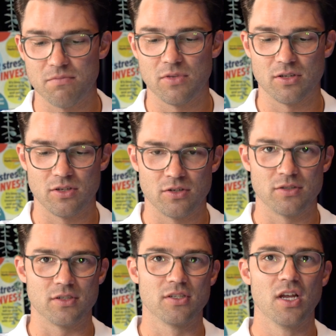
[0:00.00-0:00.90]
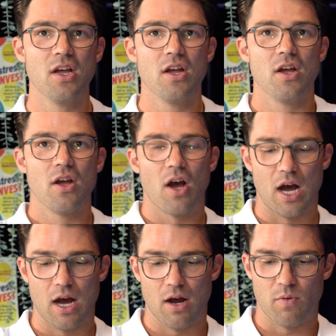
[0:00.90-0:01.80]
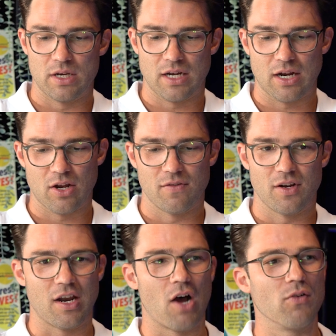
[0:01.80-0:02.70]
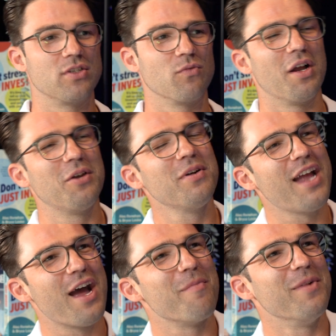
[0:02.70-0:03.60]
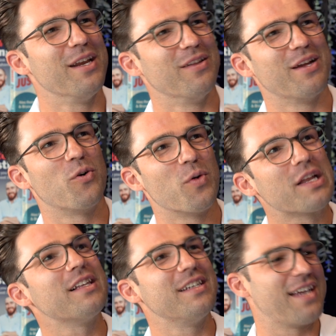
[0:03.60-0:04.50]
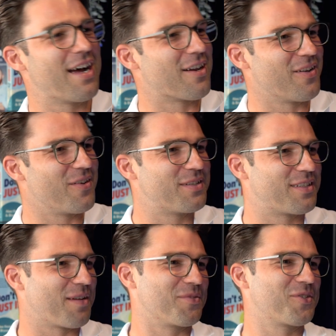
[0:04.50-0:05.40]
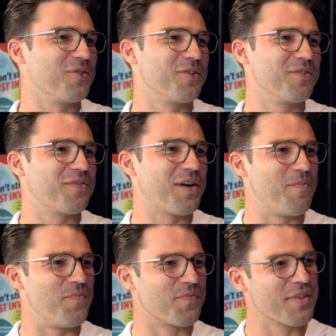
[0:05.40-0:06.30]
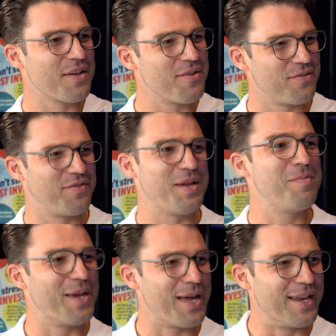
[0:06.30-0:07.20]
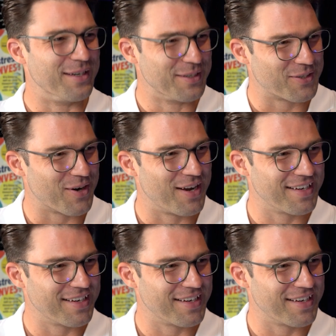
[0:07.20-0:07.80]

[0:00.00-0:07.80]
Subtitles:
million users went dark overnight. I was wondering how many then quickly downloaded some sort of VPN to try